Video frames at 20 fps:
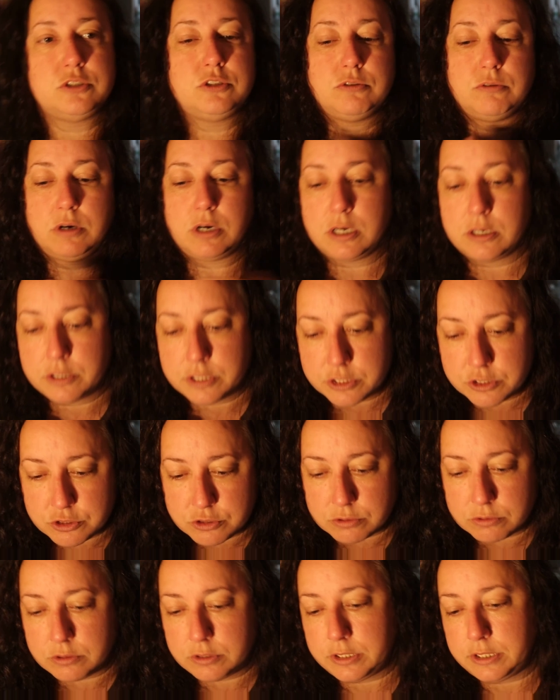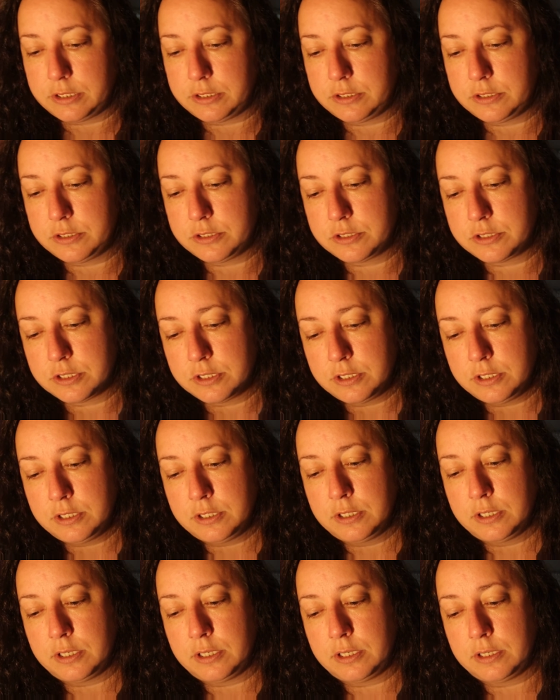to art historians,
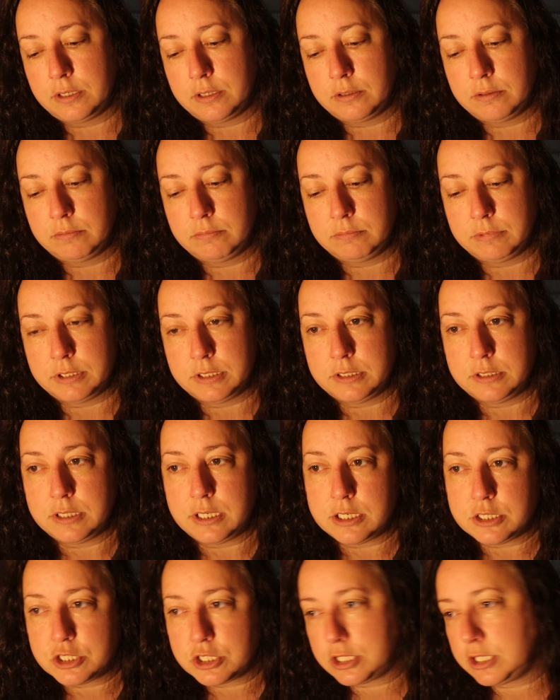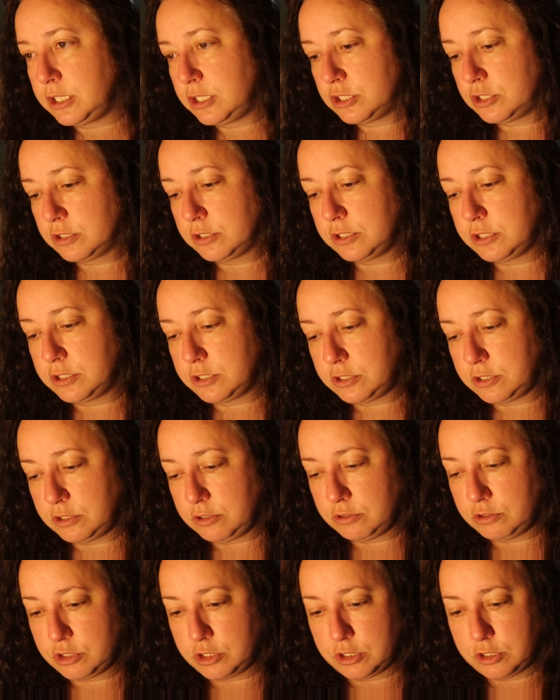in educational
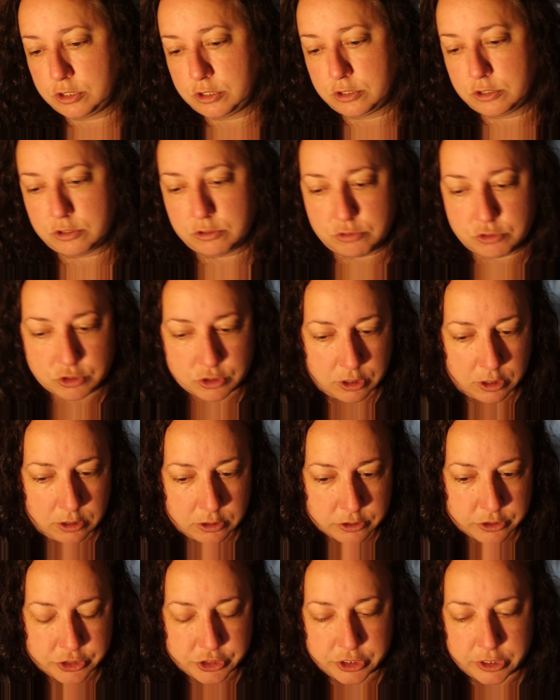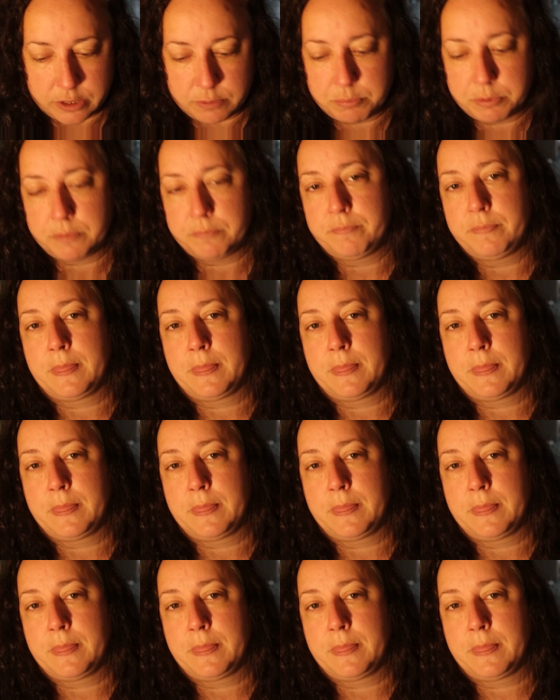institutions, to scholarship.